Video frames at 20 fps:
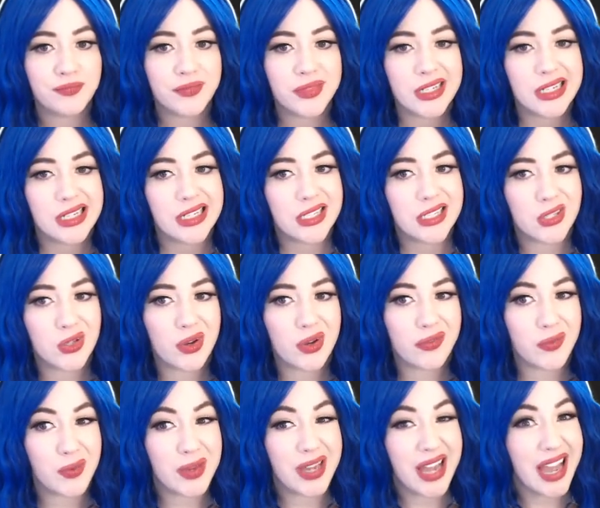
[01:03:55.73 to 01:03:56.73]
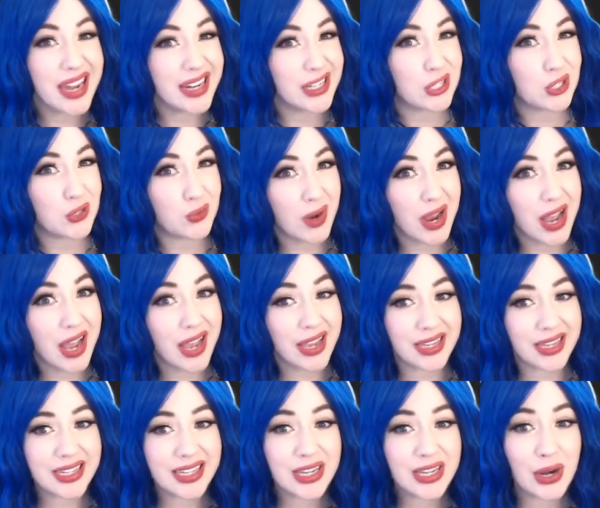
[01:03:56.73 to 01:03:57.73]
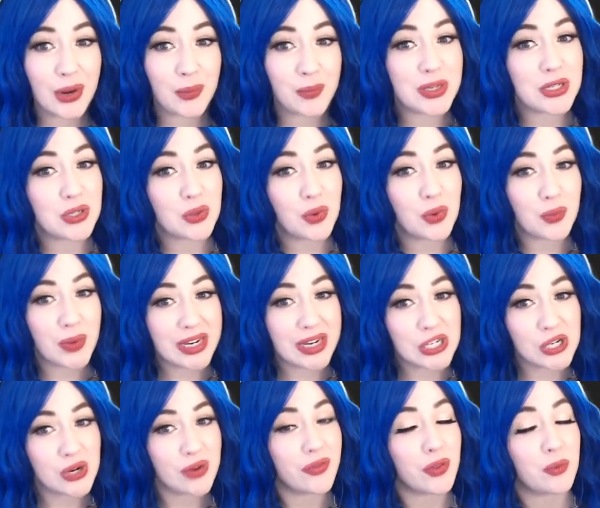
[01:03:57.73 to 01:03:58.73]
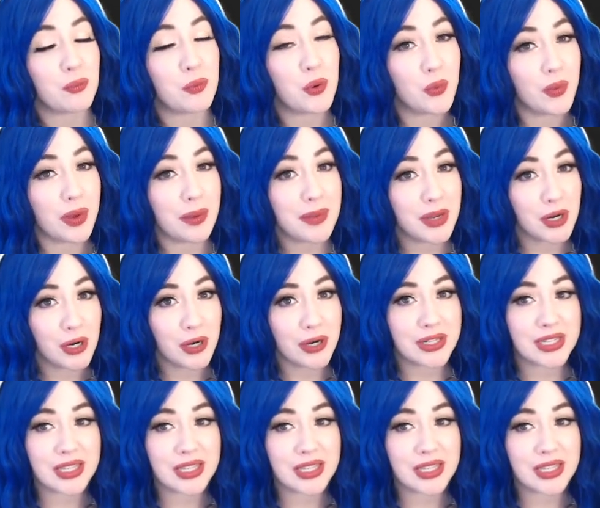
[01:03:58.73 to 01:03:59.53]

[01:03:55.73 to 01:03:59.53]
So if we kind of try here and we do a ratio of the perimeter to the